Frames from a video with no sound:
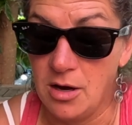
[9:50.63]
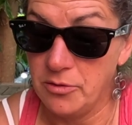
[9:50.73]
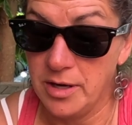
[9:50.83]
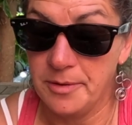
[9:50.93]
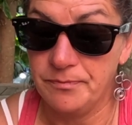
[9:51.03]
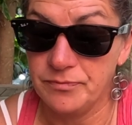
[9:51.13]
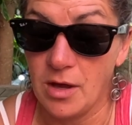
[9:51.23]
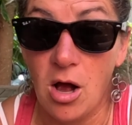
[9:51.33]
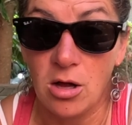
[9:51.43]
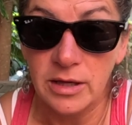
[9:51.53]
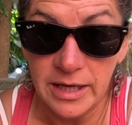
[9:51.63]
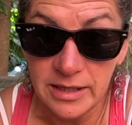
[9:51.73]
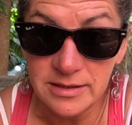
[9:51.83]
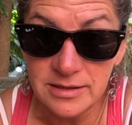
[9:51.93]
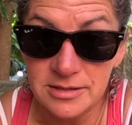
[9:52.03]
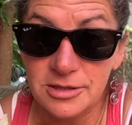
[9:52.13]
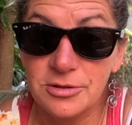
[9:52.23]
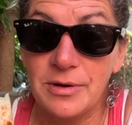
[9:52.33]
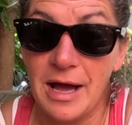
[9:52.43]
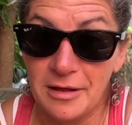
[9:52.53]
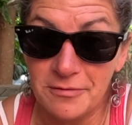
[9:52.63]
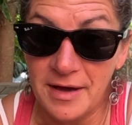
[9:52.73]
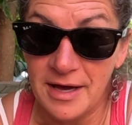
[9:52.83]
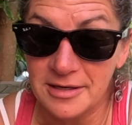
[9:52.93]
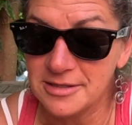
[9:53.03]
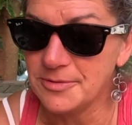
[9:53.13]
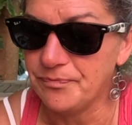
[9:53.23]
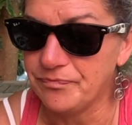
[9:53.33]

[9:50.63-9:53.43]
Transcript: Okay, I'll hand it to Halifax.